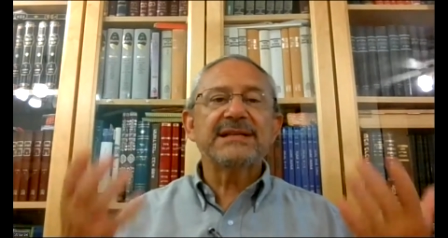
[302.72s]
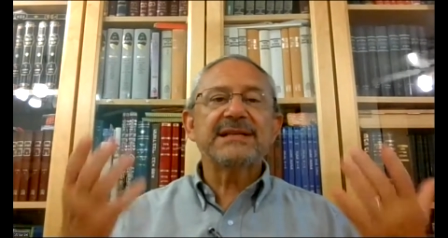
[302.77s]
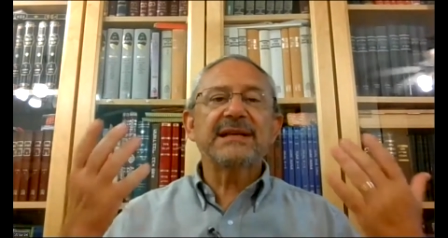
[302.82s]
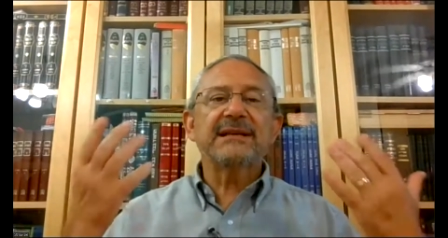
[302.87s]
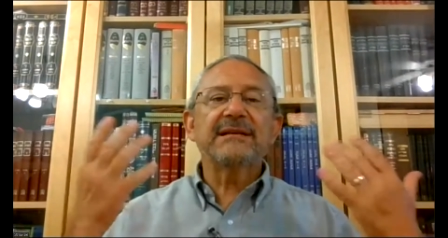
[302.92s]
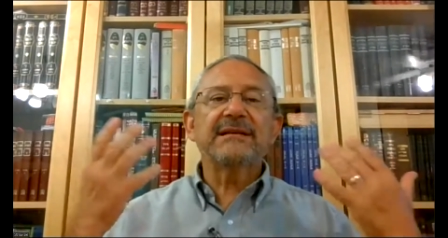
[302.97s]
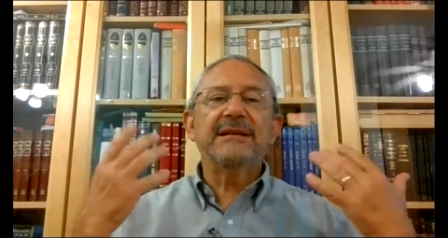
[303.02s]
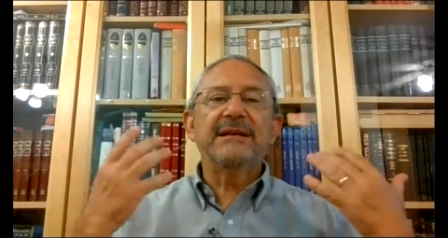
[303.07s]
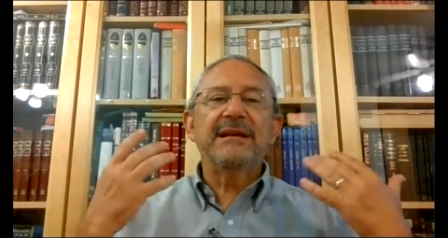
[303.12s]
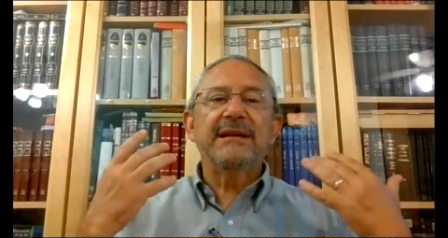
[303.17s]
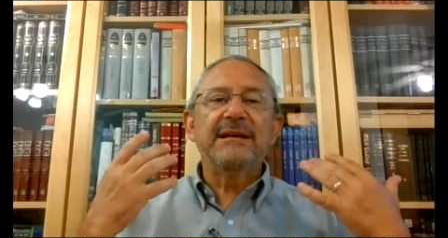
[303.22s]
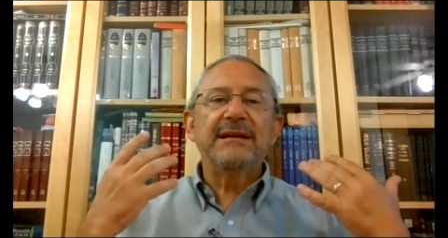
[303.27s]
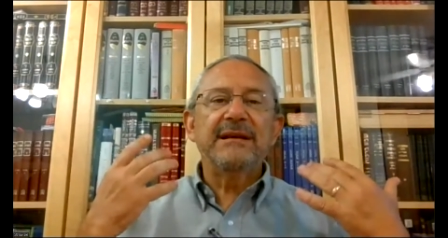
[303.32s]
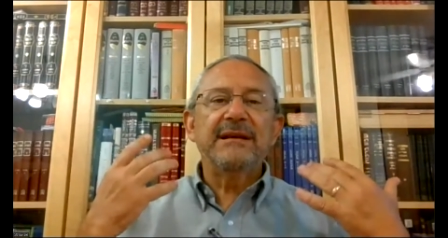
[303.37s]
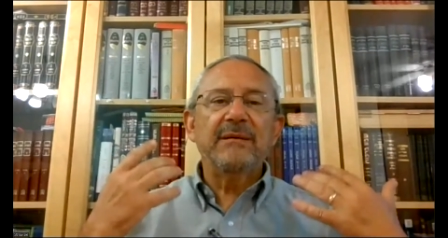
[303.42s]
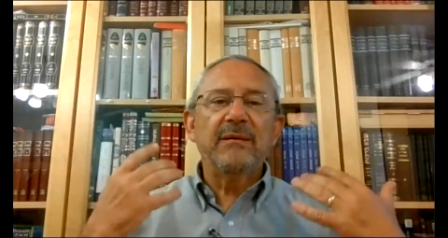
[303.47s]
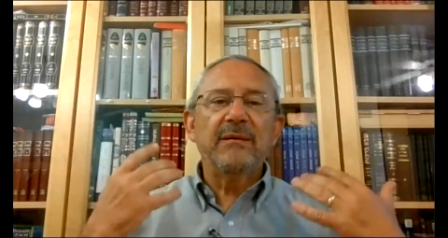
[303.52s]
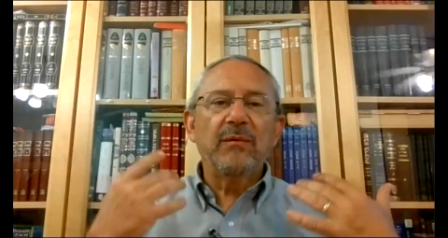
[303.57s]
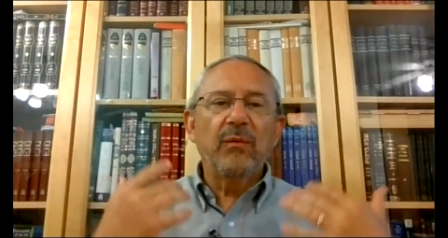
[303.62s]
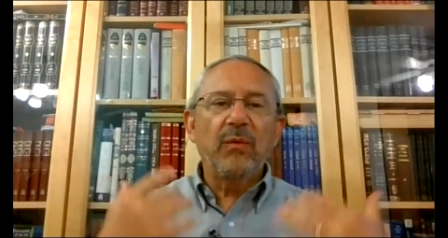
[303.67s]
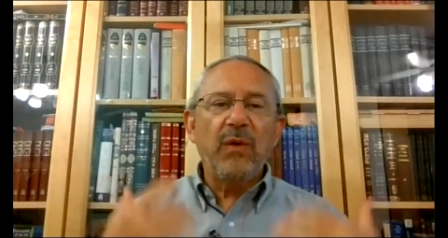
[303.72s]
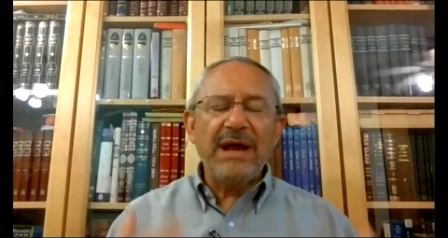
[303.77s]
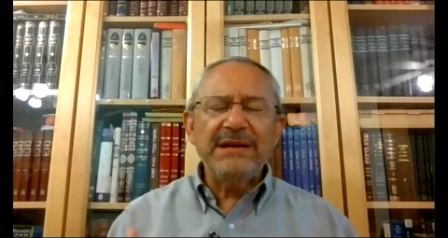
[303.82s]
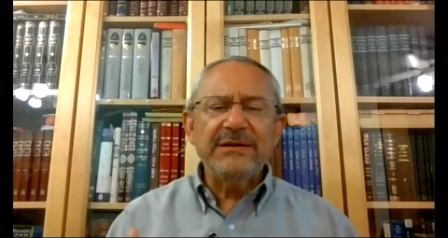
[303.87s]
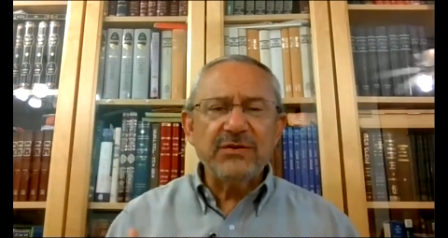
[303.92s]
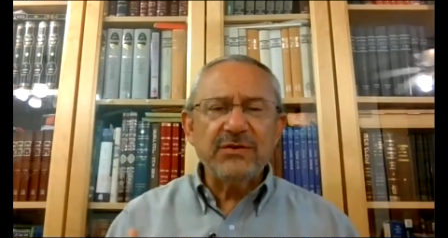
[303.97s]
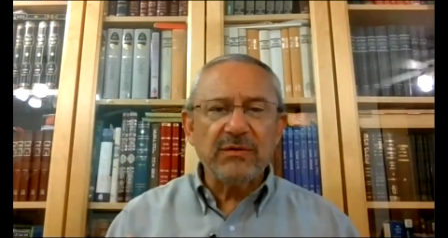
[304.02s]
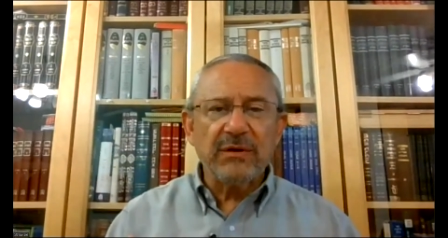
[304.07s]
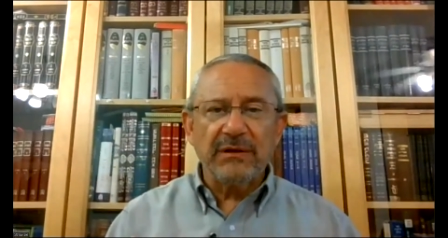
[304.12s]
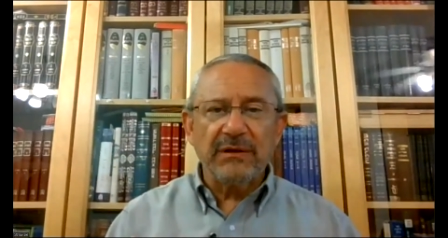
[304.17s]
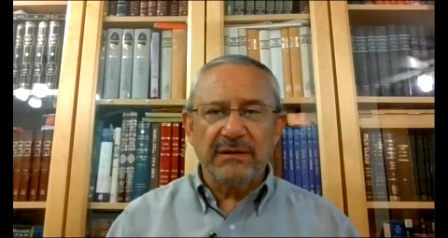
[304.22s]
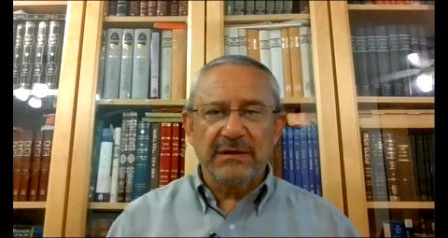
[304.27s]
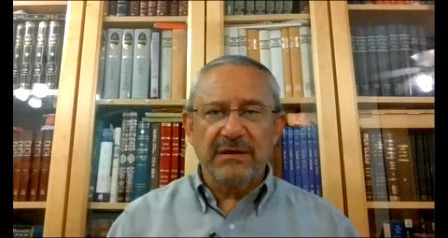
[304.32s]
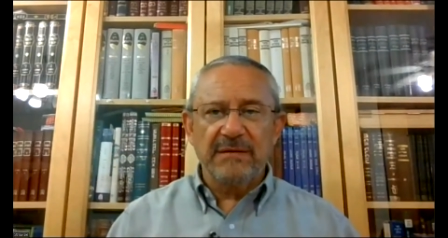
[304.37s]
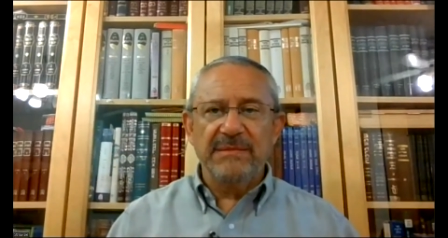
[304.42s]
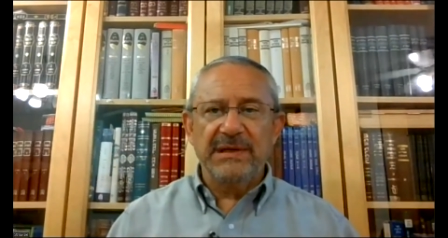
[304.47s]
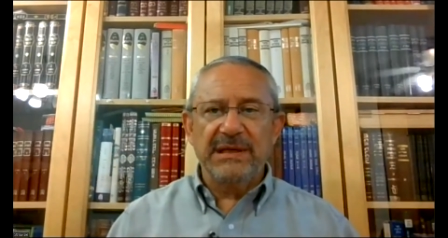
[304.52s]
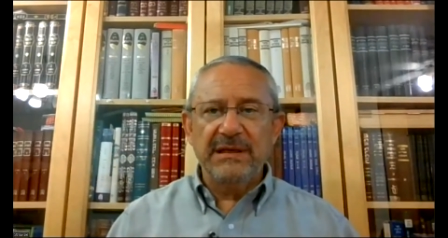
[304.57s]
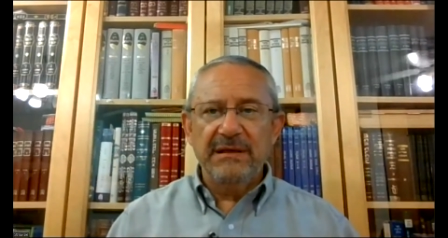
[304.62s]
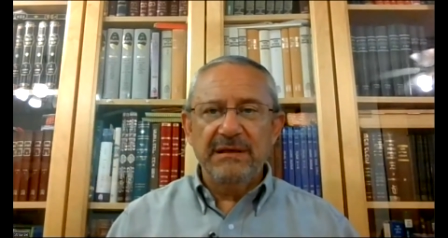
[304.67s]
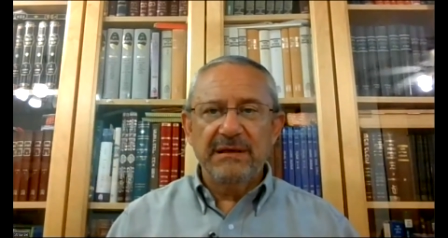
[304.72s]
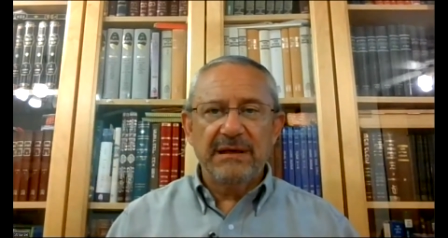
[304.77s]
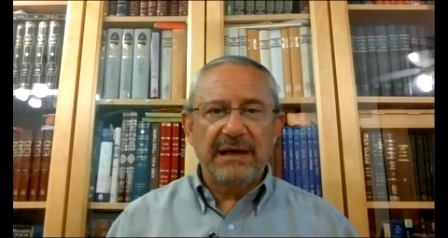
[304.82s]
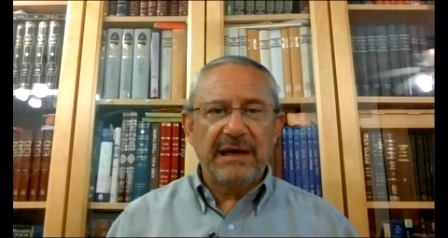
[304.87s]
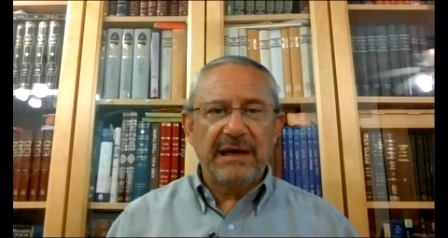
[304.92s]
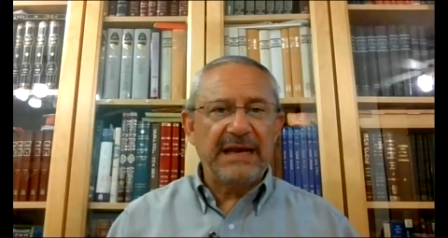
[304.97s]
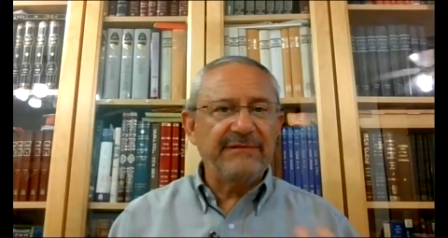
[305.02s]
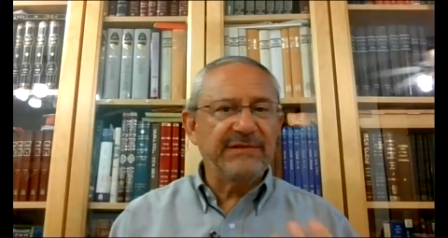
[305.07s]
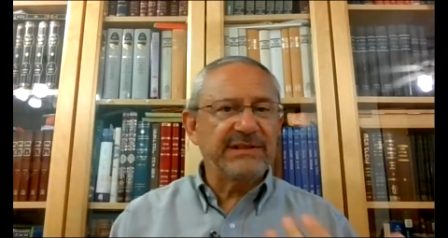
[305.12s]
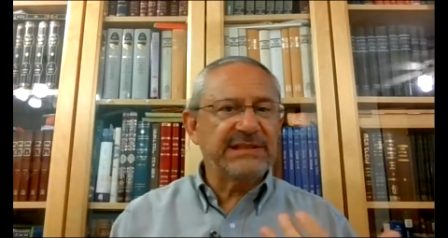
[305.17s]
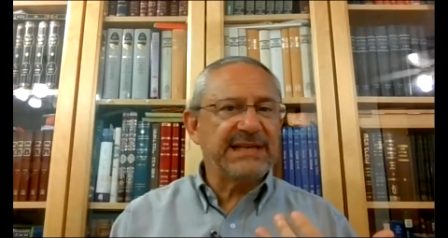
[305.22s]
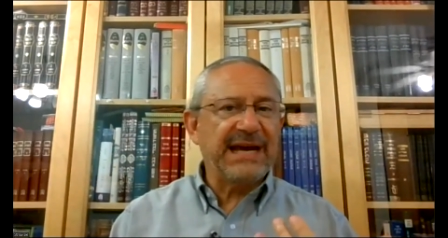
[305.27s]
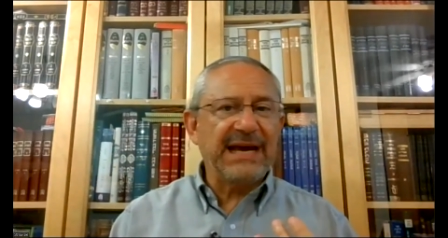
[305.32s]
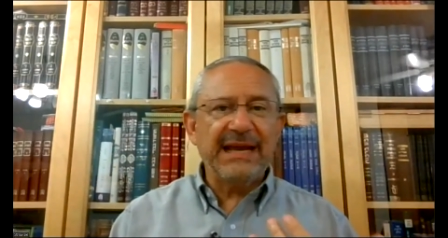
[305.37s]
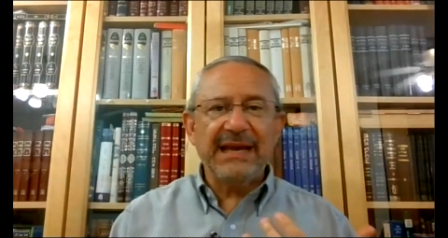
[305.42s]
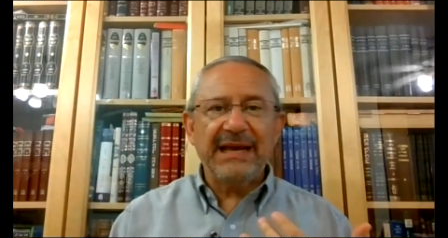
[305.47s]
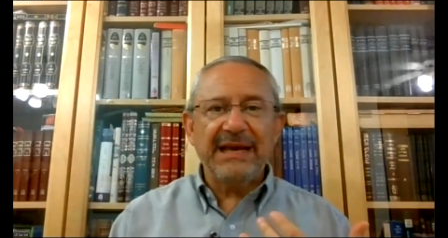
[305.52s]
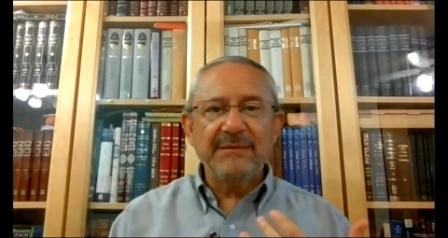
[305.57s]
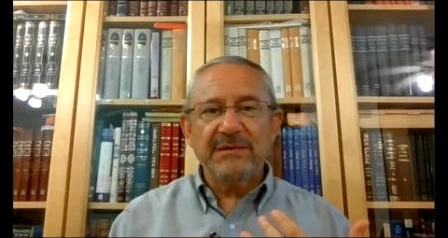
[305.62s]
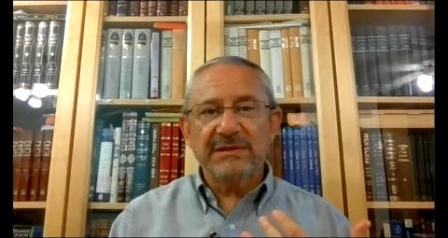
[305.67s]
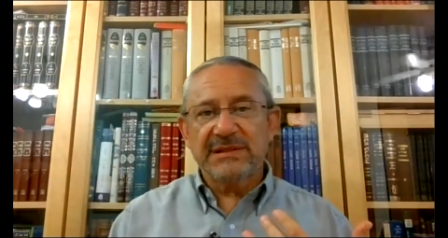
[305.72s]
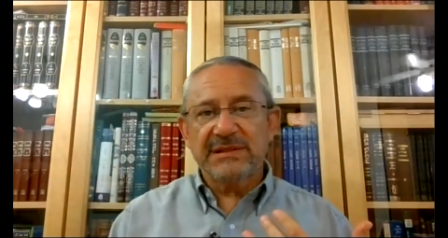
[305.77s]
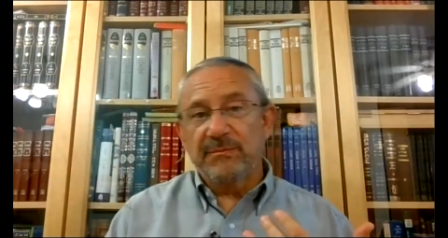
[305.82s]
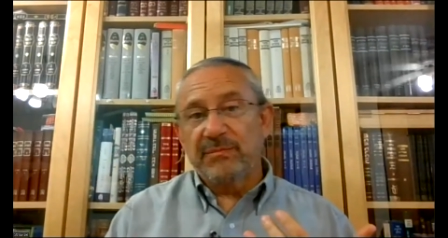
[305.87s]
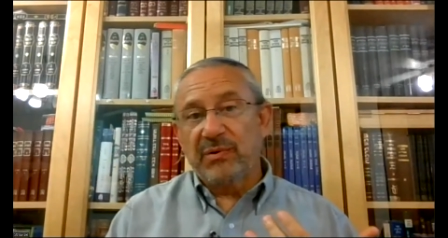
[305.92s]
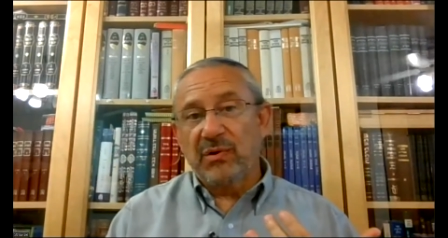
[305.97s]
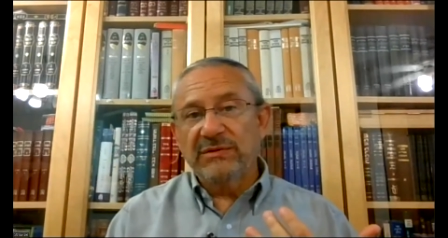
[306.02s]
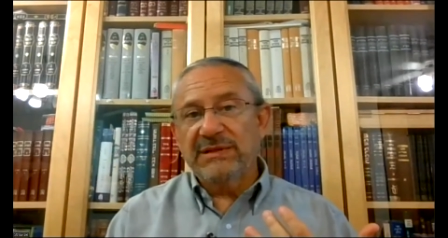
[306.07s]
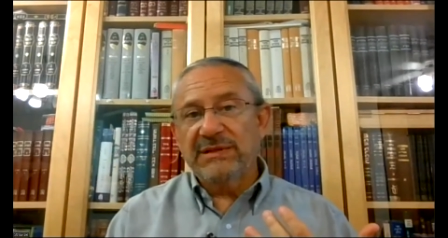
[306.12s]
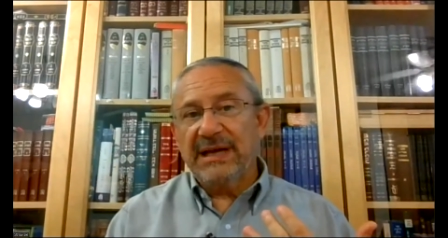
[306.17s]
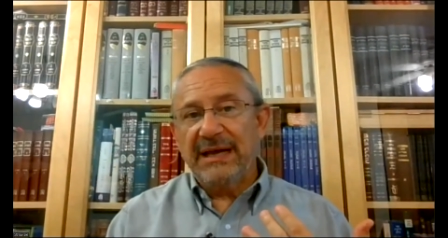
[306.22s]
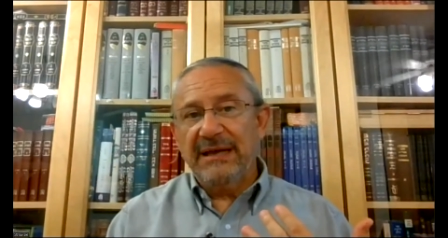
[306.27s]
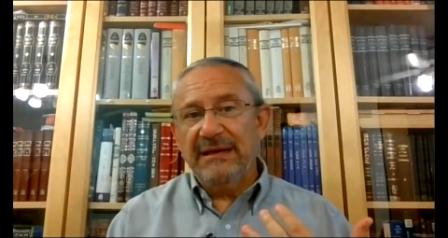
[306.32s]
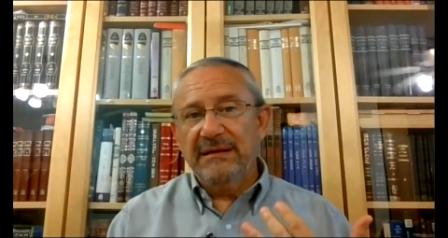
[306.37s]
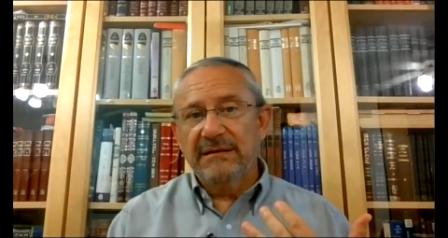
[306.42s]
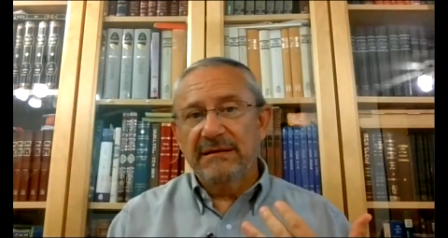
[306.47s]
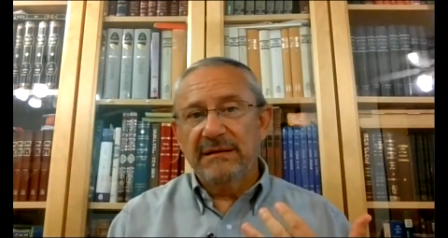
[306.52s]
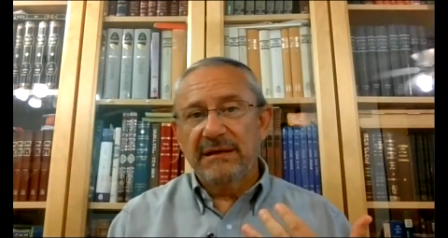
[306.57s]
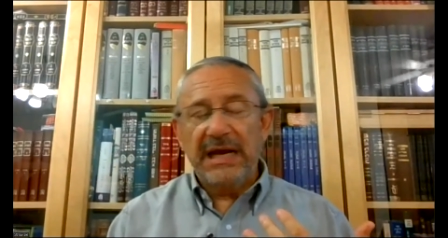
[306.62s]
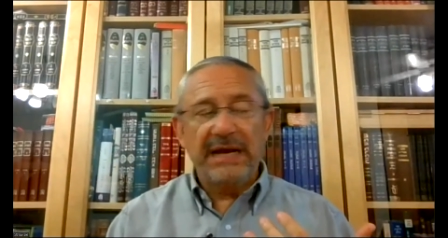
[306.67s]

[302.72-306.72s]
I said, why did you all look at me? I have a tie on, it's a bow tie.